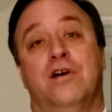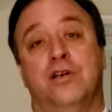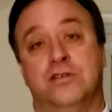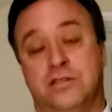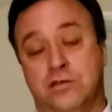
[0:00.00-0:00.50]
Are
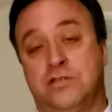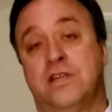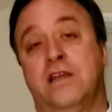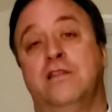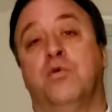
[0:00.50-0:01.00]
you still
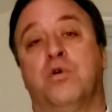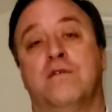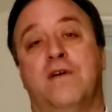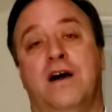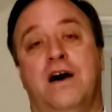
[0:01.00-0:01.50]
studying the Word
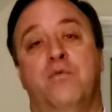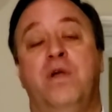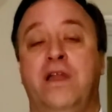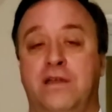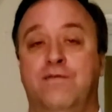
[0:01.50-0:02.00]
of God,
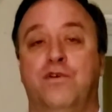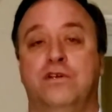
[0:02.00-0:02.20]
reading it for